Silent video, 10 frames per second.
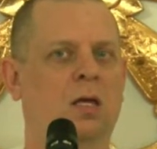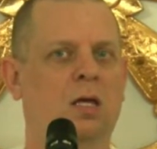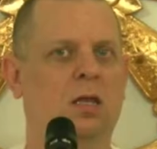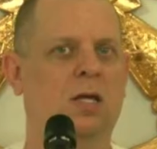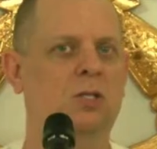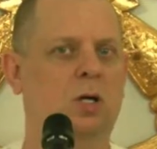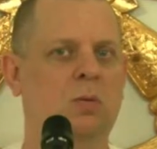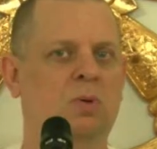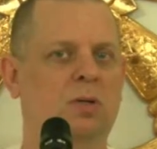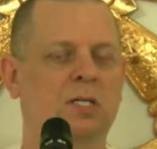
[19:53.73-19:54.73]
they
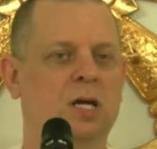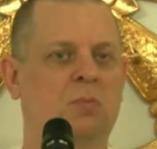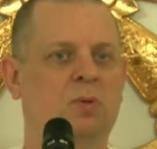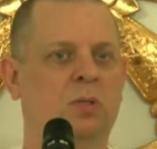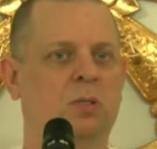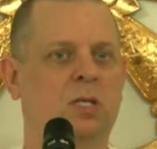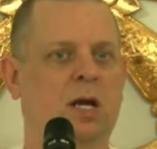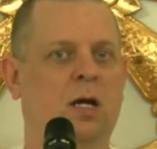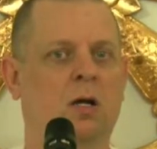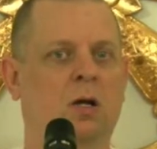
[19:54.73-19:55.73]
started building temples
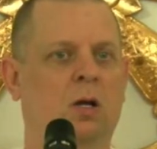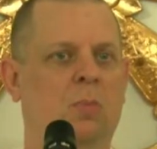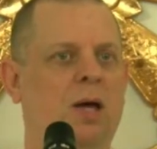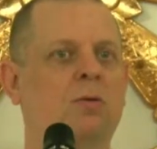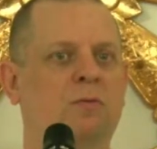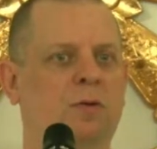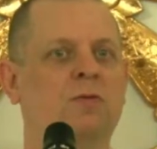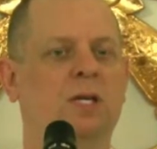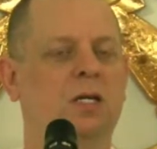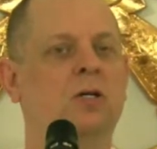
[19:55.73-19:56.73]
there about
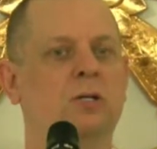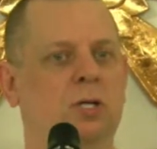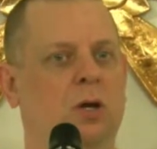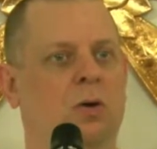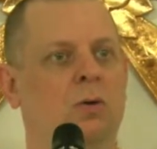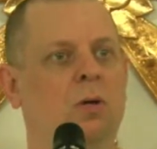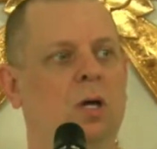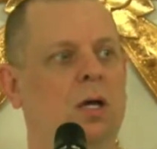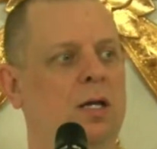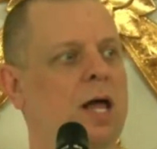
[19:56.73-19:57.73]
50 years ago,
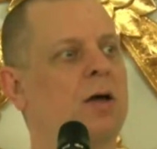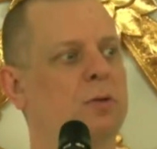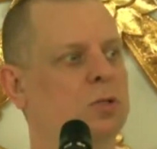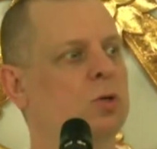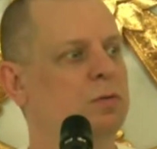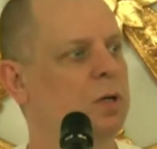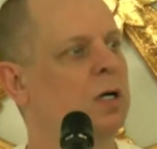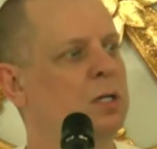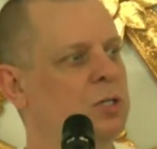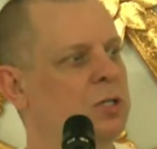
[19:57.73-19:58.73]
and now there's over
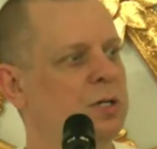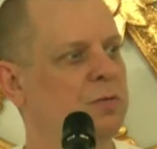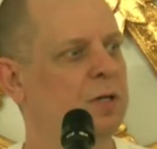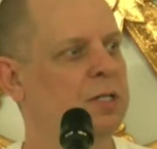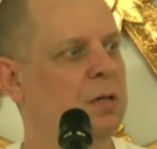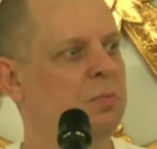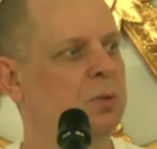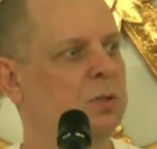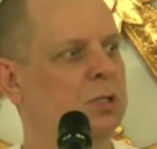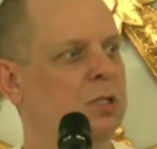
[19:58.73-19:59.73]
100 different temples, and they're